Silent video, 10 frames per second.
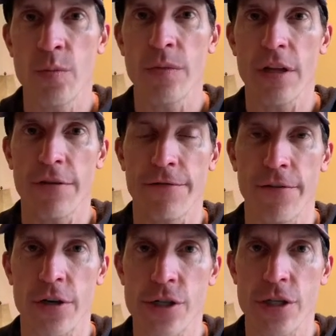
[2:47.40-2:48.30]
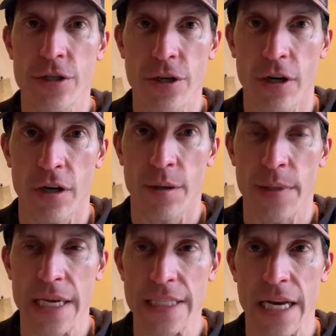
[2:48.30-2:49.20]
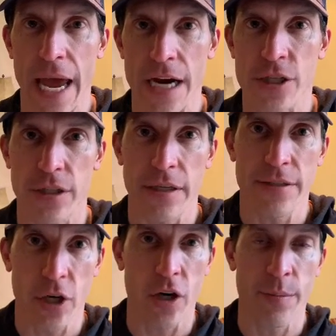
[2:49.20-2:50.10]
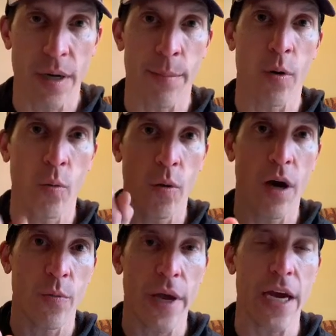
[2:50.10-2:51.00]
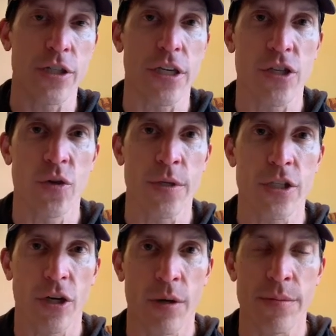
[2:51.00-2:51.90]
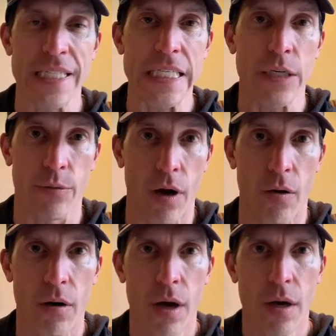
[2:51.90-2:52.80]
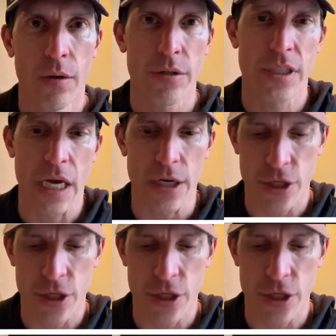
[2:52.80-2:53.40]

that the first term isn't actually term number 1. We actually assume it's term 0, which is kind of